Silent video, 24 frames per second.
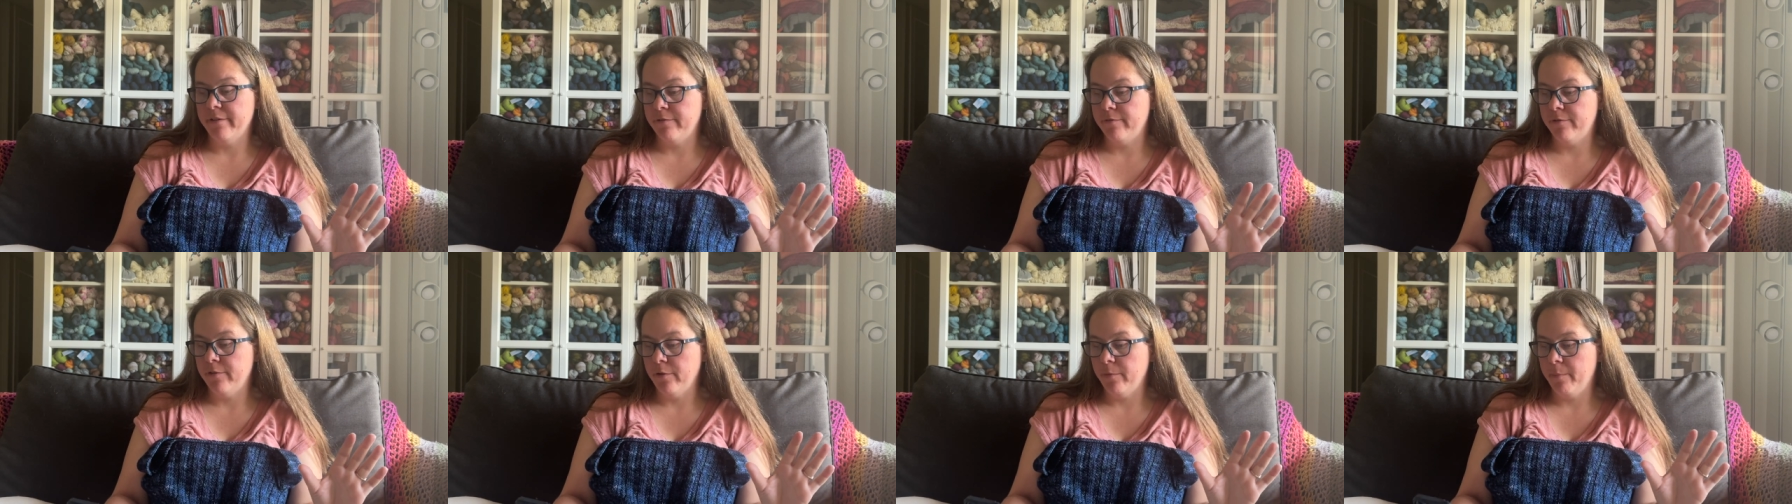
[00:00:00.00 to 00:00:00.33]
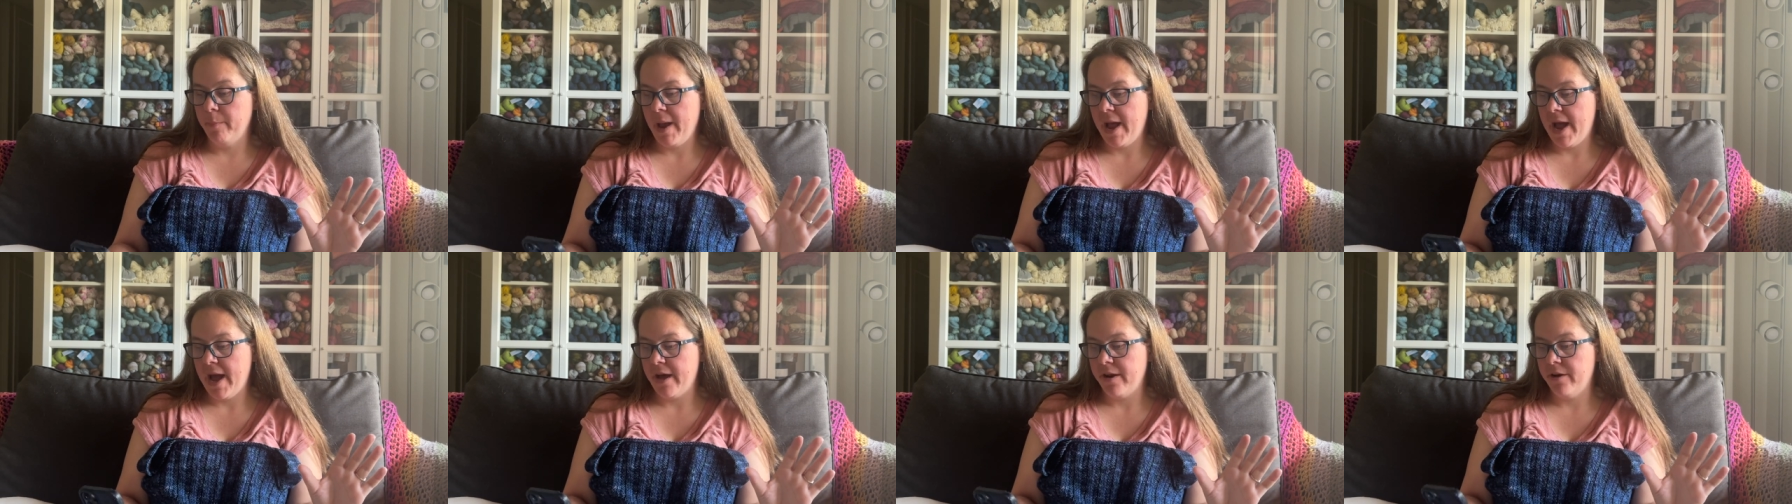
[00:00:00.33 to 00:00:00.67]
full
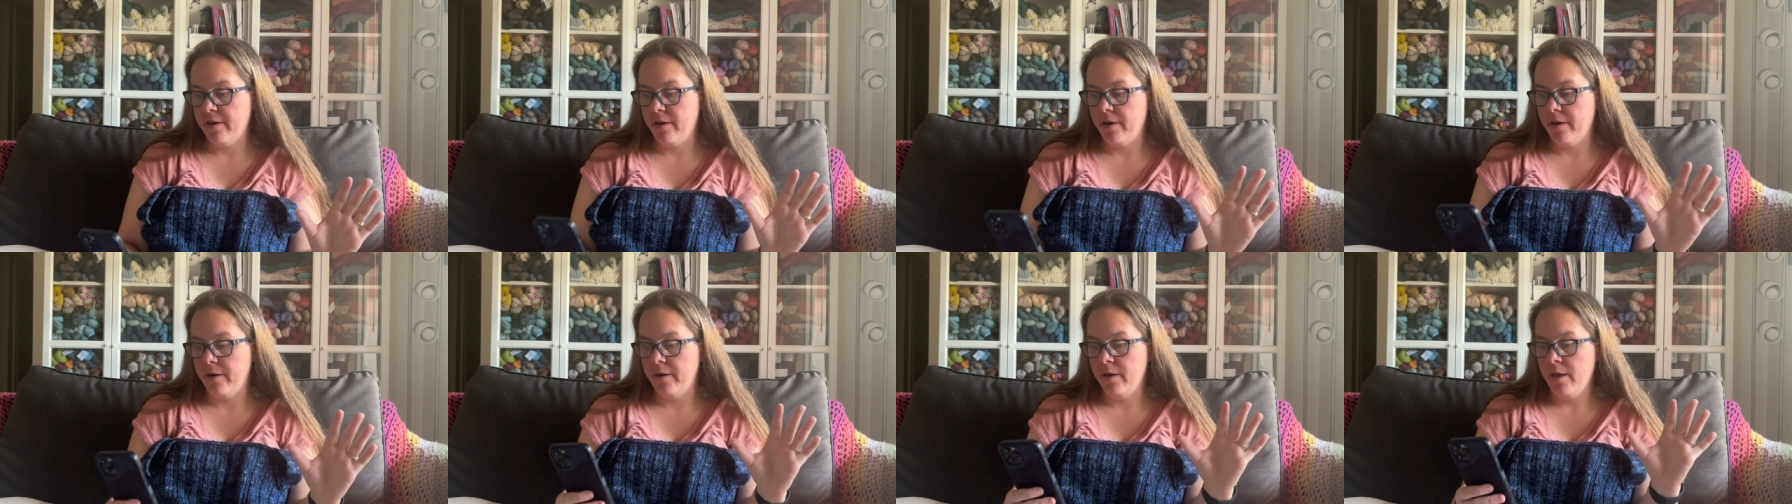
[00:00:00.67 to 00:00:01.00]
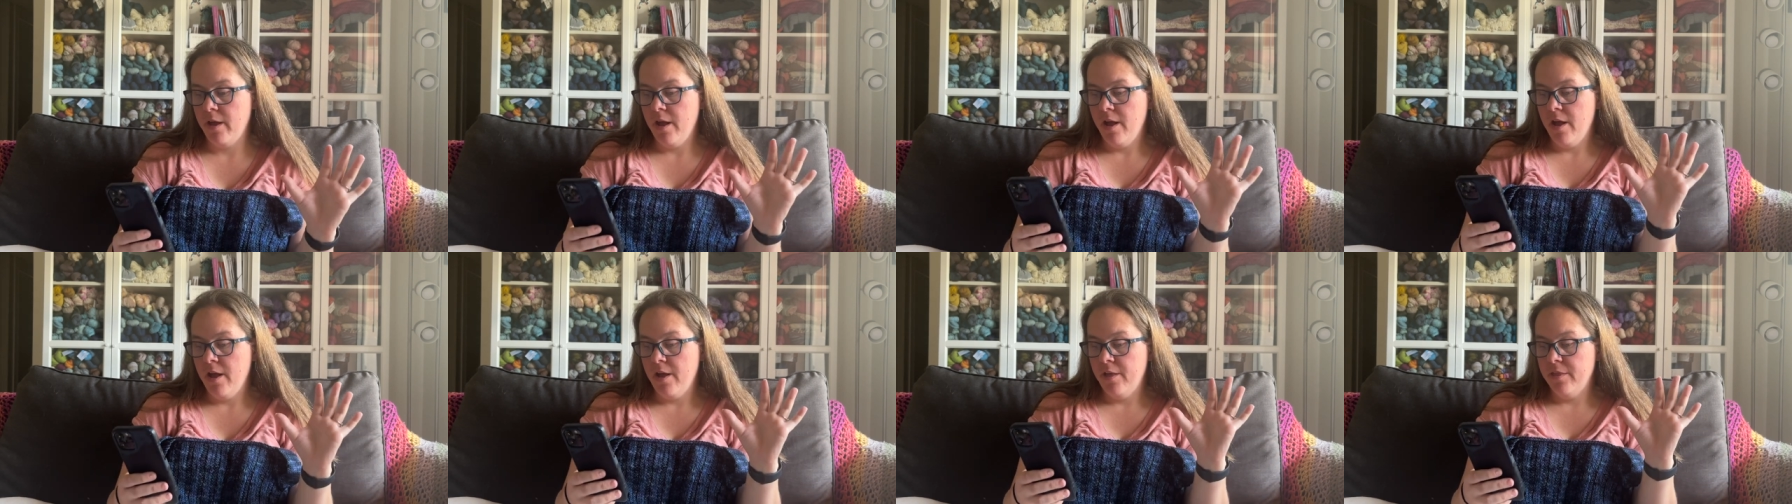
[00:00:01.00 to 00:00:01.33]
pattern,
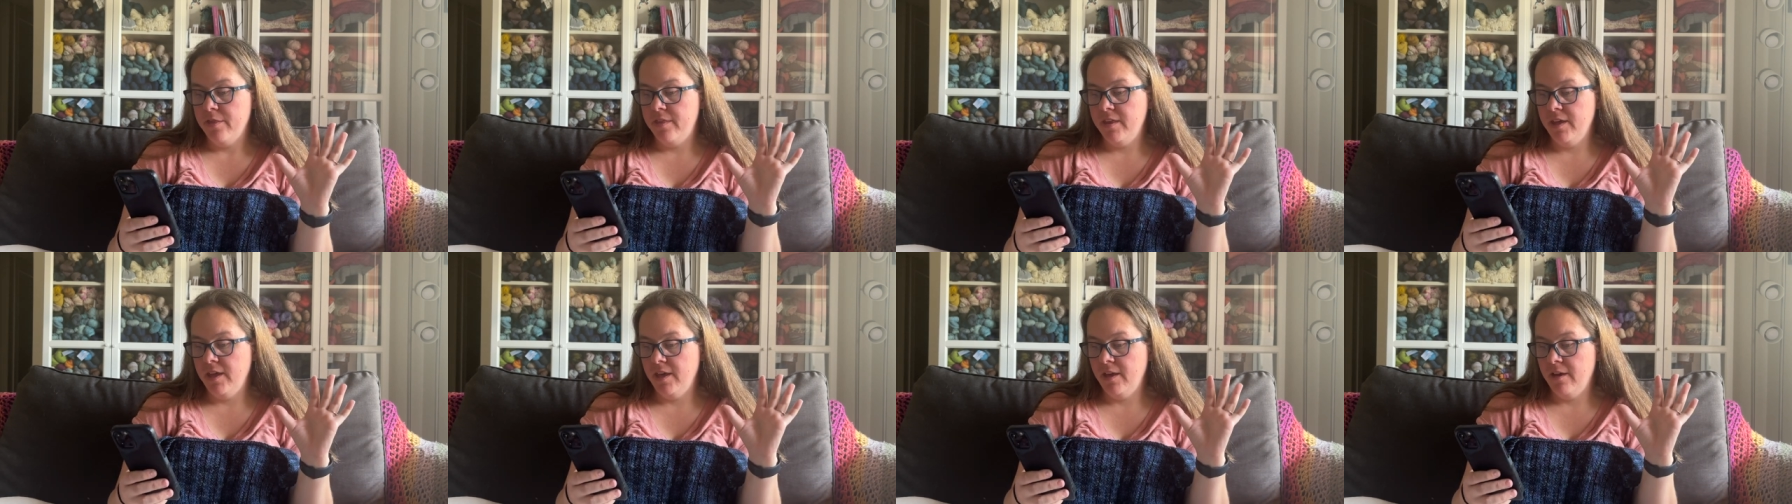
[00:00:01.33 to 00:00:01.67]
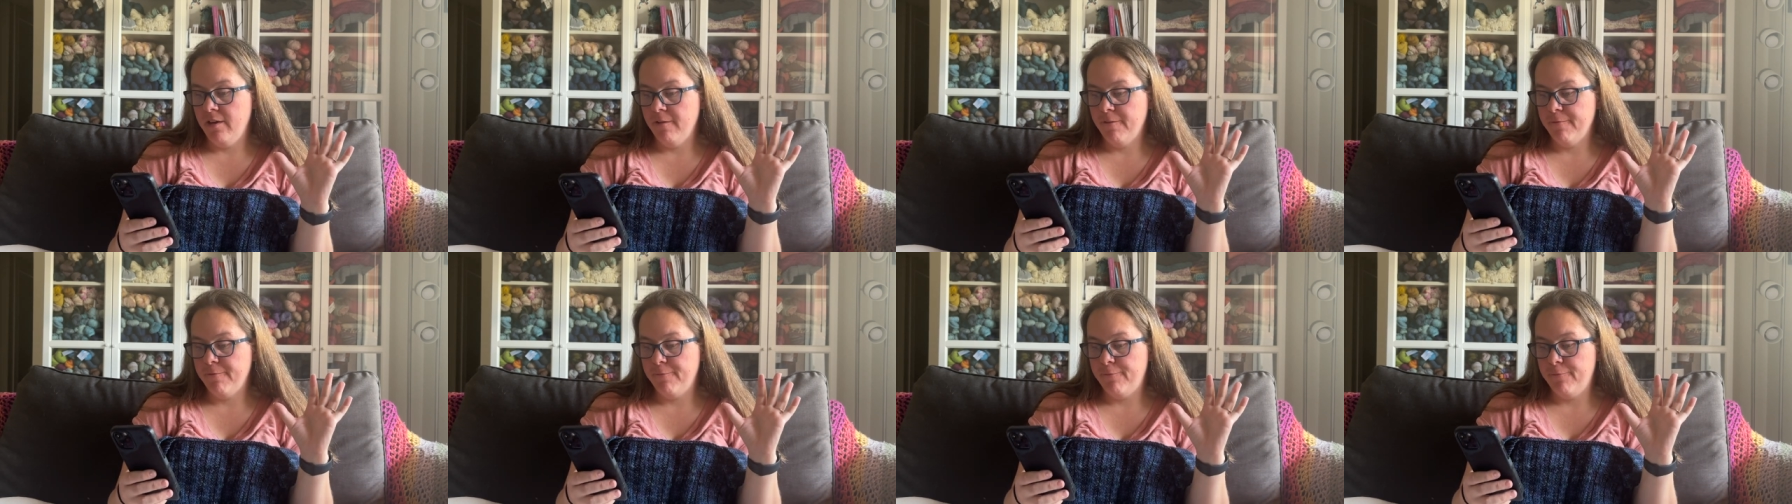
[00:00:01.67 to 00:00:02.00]

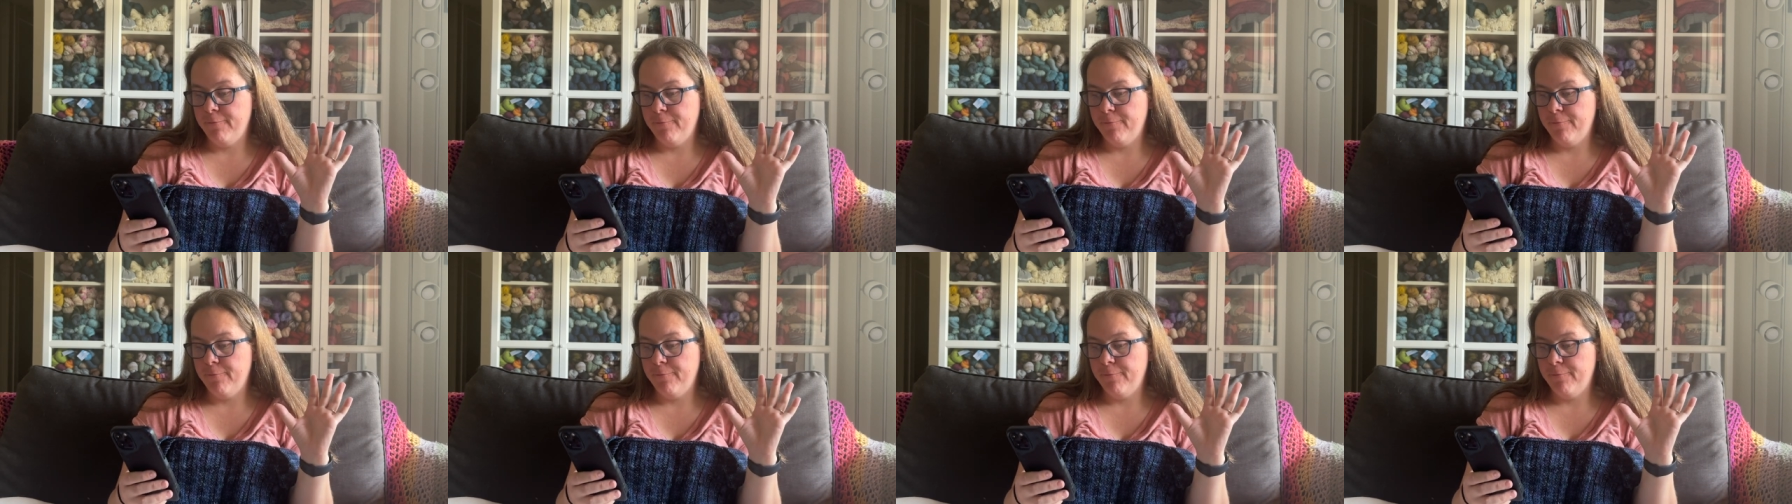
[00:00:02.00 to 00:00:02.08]
the